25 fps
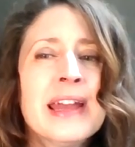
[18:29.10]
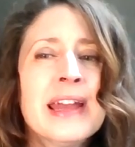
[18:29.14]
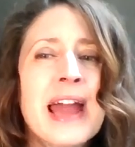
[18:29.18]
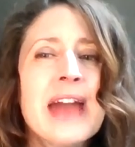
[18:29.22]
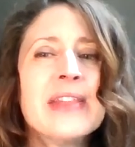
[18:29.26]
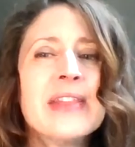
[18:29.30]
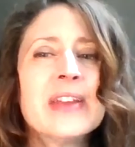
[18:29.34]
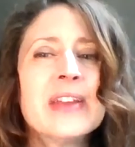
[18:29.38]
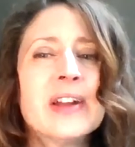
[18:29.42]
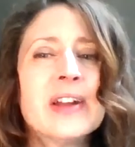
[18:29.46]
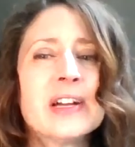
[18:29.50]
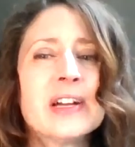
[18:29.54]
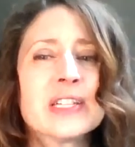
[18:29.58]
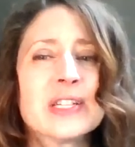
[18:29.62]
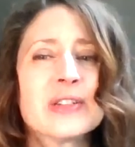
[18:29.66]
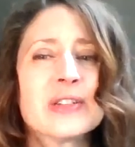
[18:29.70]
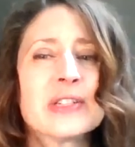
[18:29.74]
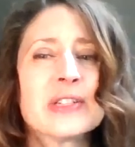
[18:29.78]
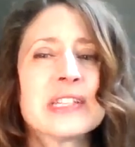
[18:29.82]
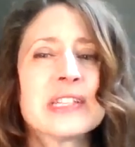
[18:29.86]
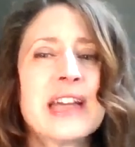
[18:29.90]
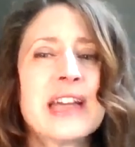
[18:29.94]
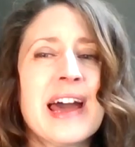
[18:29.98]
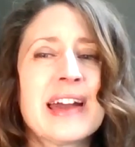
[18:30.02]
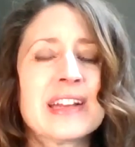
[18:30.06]
And then also
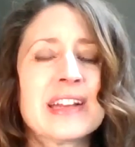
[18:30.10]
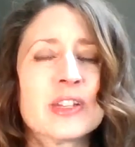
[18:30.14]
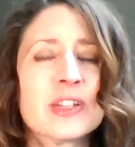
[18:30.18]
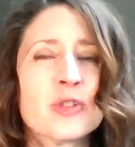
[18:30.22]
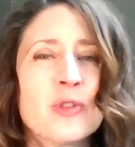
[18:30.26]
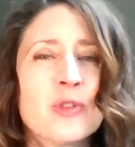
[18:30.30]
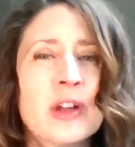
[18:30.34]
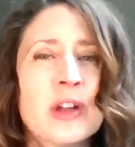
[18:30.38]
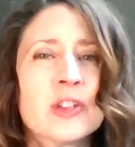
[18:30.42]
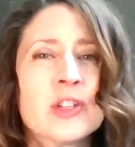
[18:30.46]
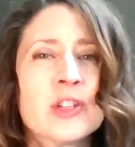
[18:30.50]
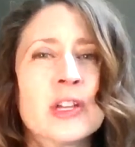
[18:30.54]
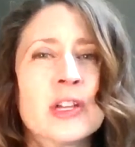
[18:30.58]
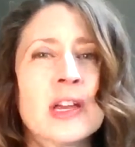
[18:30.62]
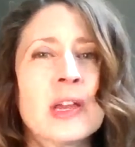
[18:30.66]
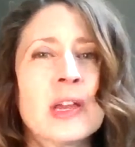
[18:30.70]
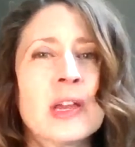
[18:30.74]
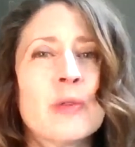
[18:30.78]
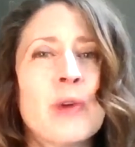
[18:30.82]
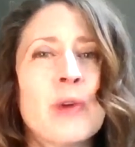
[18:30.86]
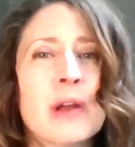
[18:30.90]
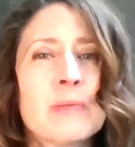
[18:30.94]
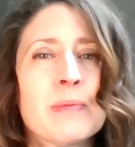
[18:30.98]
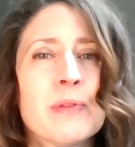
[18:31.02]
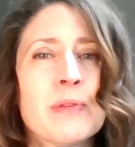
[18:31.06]
static stretching
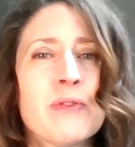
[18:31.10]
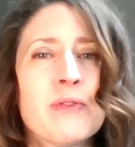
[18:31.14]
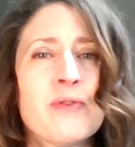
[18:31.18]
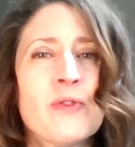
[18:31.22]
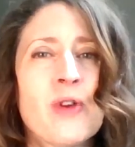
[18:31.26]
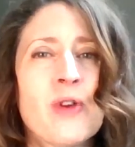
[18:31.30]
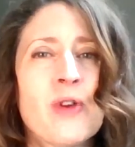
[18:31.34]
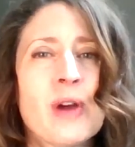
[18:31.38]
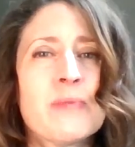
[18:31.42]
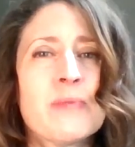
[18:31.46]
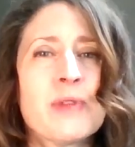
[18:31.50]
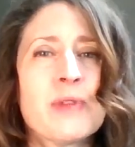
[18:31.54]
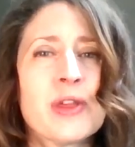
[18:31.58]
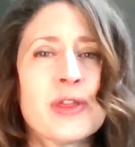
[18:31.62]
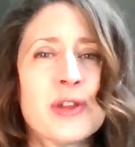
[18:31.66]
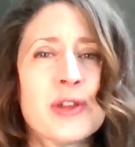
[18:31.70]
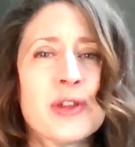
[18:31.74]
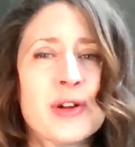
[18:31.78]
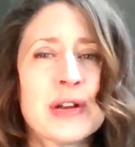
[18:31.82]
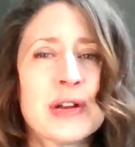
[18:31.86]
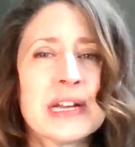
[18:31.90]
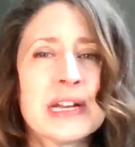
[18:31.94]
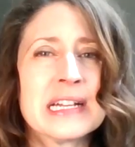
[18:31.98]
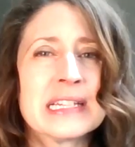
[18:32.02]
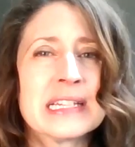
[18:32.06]
you want to perform with
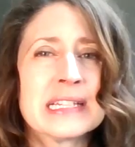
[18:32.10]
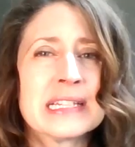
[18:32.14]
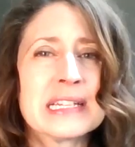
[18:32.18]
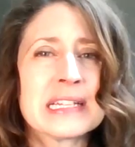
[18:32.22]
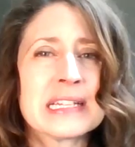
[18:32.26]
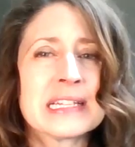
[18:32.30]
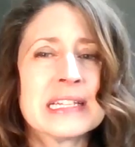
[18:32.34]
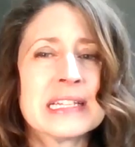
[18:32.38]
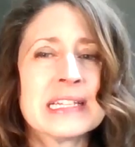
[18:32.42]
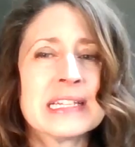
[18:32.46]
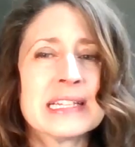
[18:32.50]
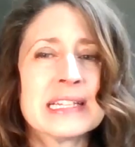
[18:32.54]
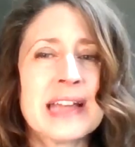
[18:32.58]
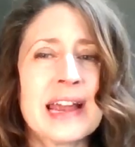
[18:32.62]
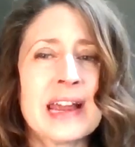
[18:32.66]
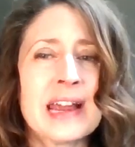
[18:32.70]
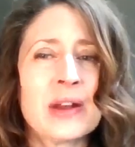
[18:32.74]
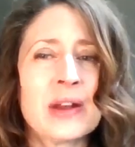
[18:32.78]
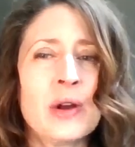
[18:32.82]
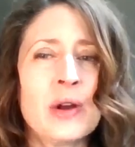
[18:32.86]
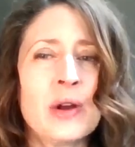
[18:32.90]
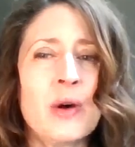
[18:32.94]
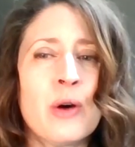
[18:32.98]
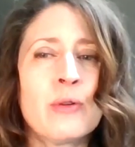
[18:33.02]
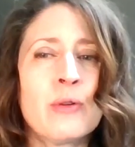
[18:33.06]
30 to
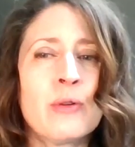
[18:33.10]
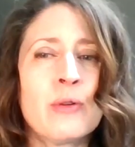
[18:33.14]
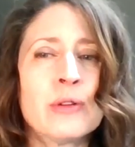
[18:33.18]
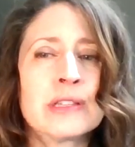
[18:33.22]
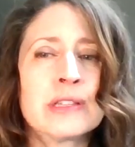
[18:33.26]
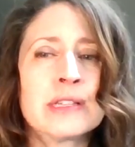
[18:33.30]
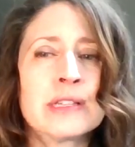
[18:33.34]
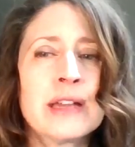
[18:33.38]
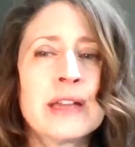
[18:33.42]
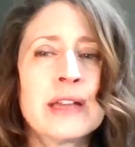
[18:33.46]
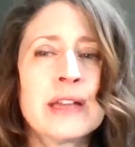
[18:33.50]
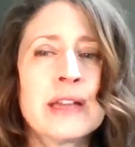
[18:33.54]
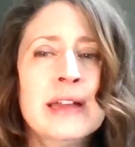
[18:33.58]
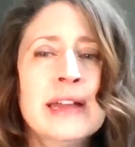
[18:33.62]
60-second holds.